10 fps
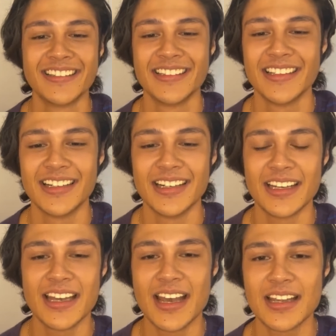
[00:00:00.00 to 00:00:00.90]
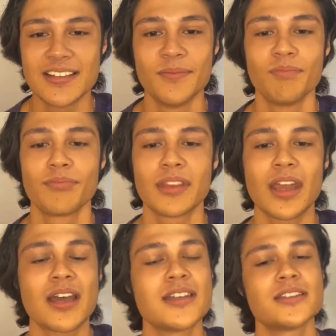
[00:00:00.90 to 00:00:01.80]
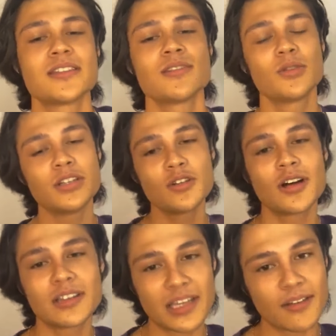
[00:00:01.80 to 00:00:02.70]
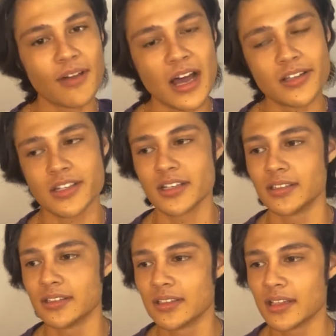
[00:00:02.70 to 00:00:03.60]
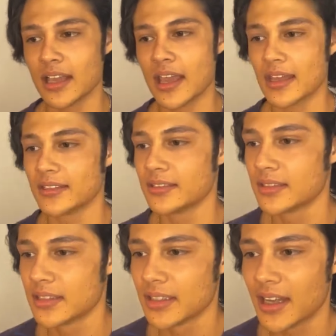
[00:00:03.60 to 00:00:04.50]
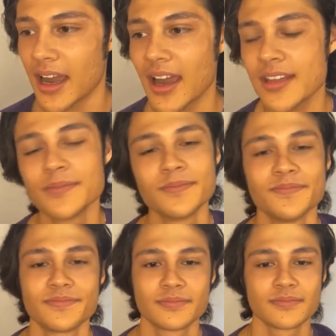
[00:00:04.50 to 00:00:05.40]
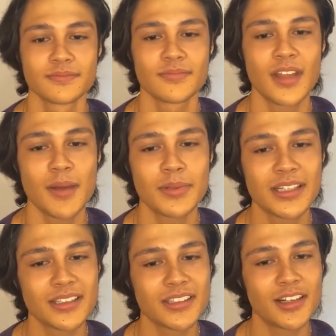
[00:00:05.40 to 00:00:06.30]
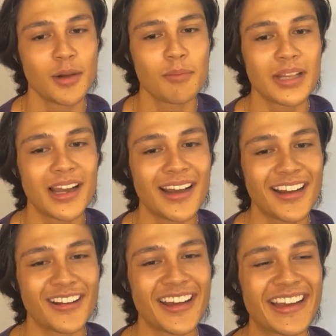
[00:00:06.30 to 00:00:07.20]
Ayan, guys. What do you all think of Aljon and... Ay! Dapat nagtanong pala ako kay...